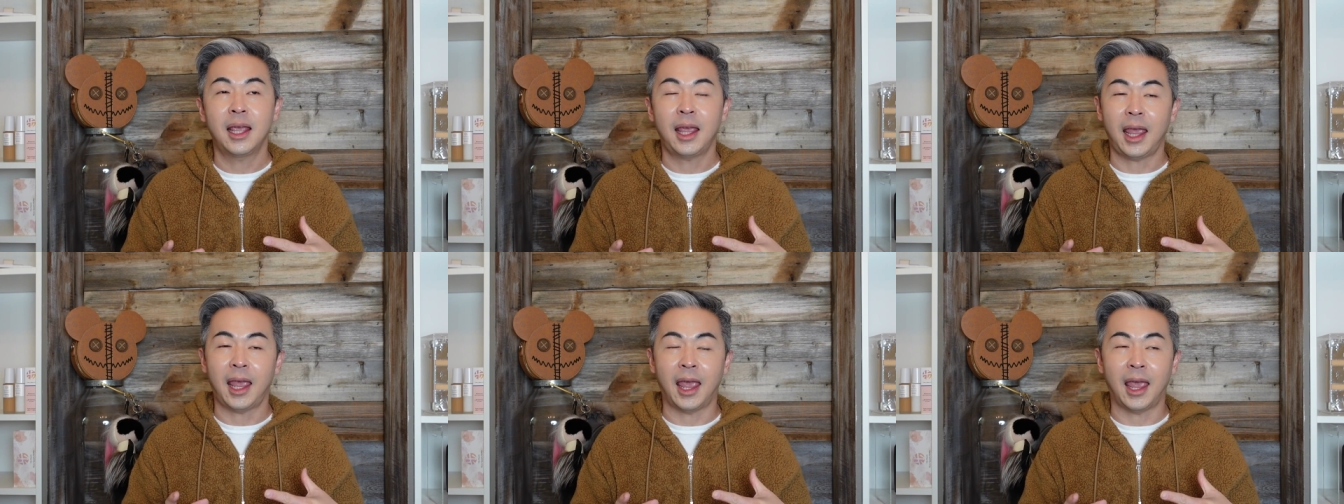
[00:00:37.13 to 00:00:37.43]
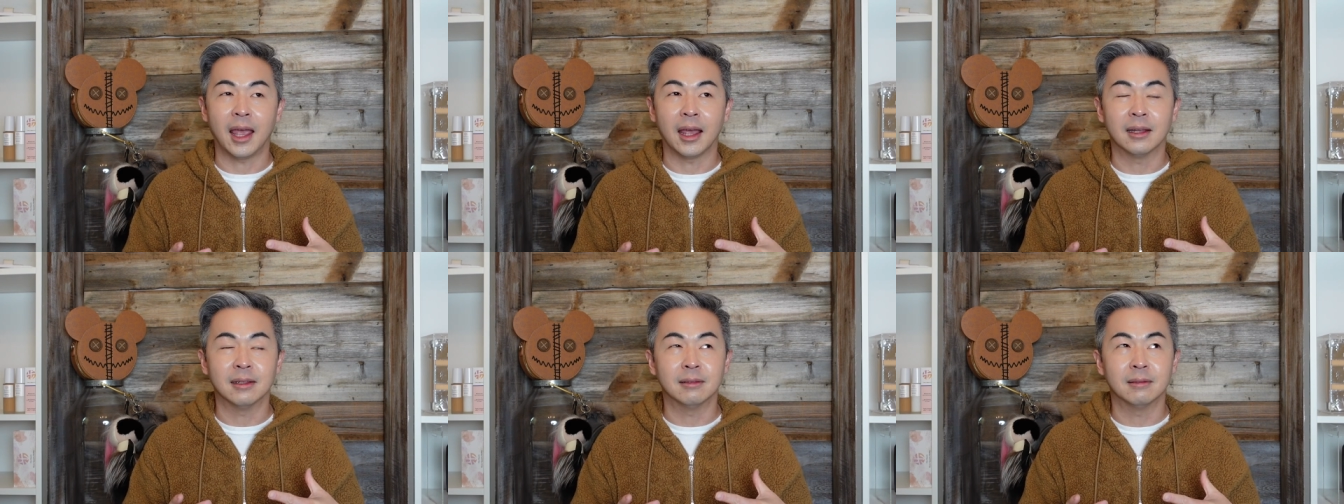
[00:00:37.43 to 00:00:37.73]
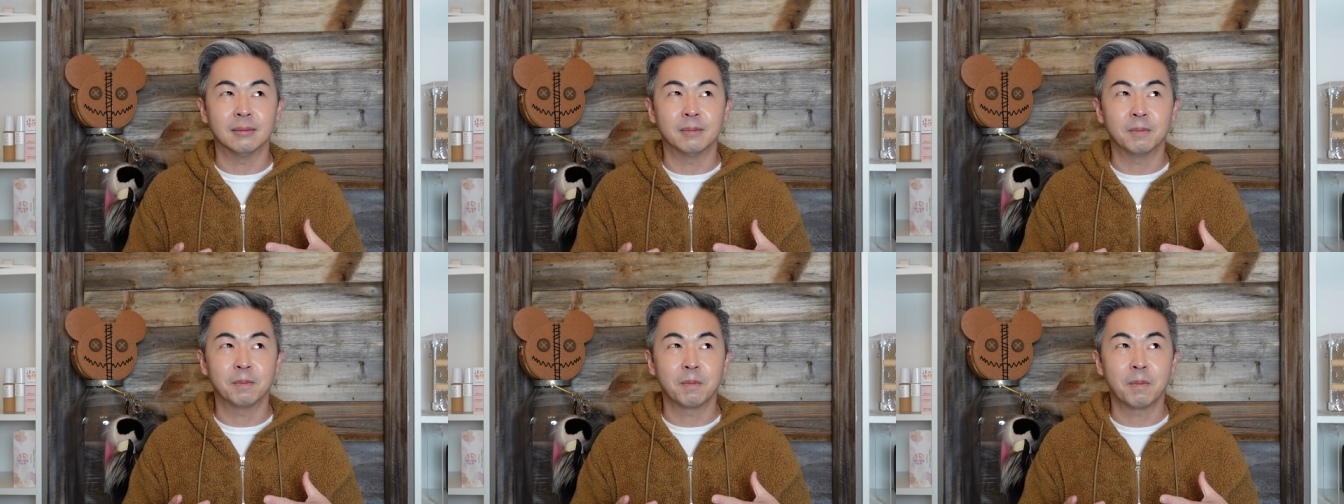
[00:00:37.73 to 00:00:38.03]

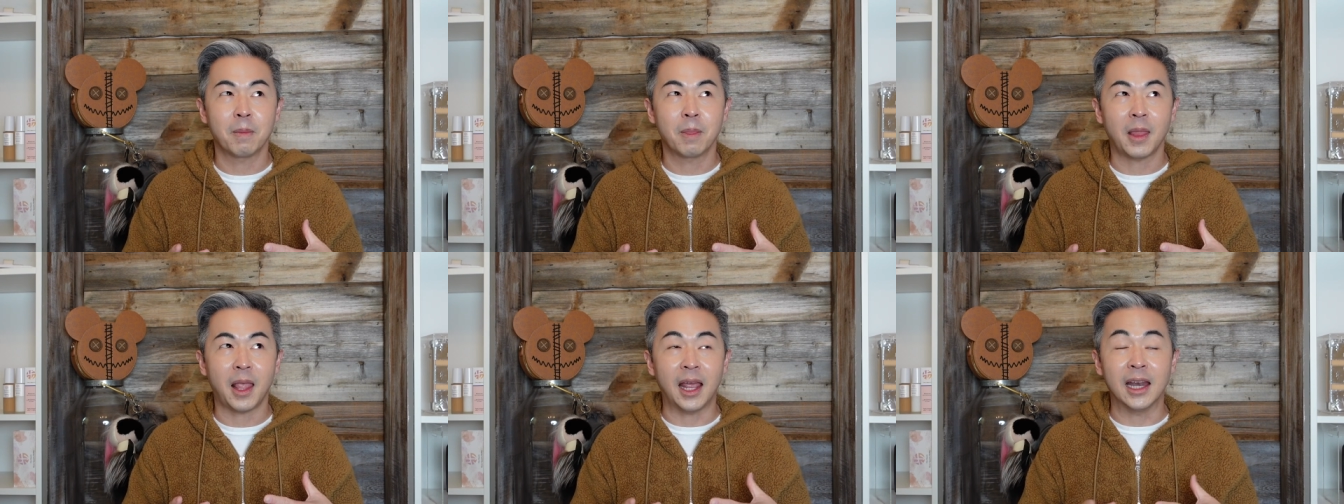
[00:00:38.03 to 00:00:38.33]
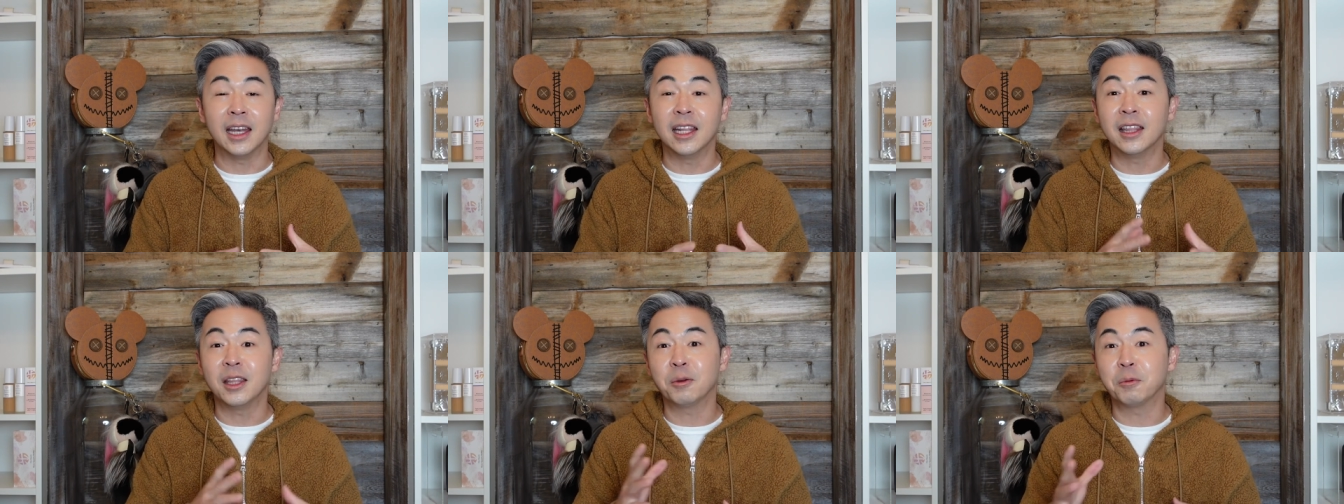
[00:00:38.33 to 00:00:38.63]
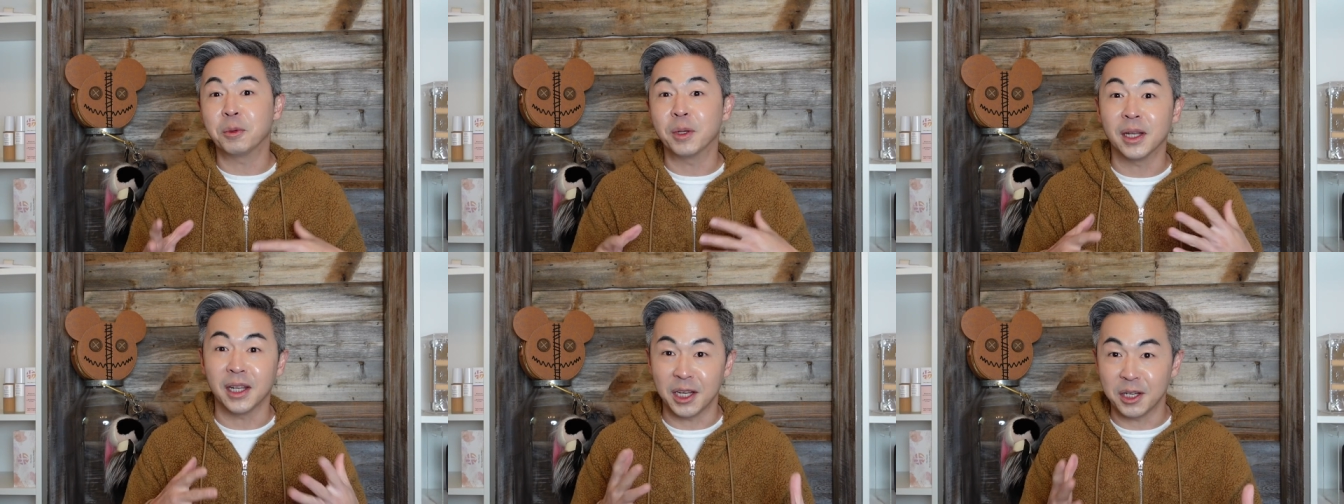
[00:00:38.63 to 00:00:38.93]
and anything
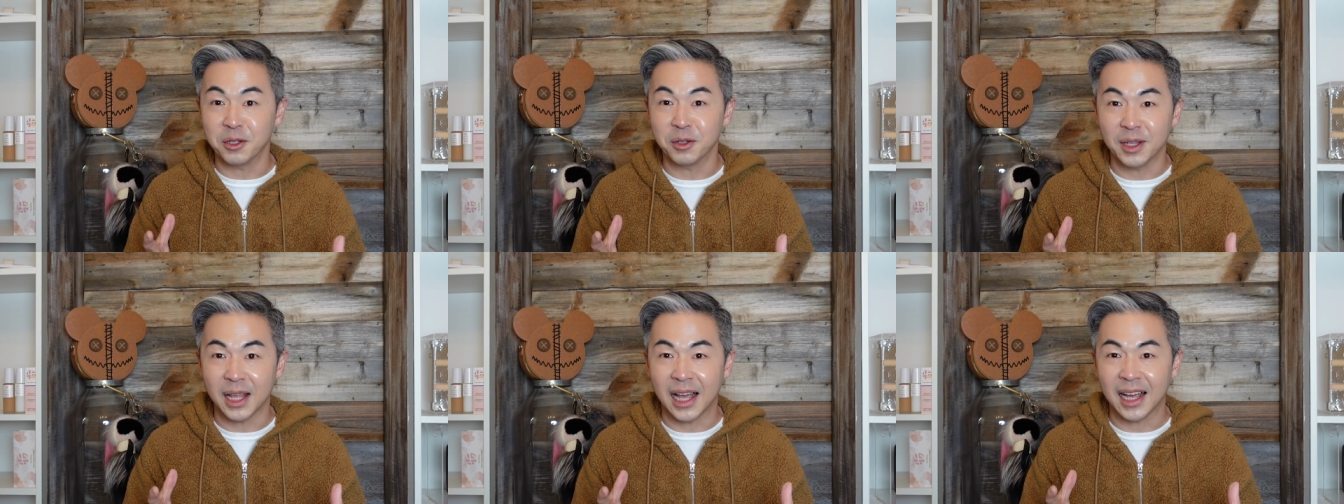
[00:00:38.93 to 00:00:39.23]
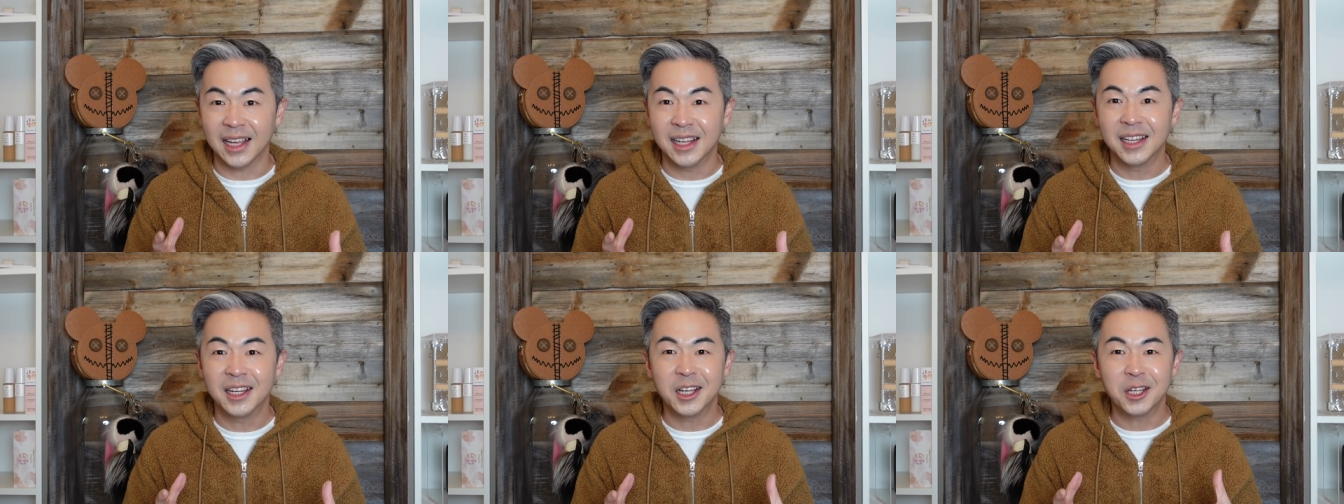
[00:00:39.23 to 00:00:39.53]
related to that.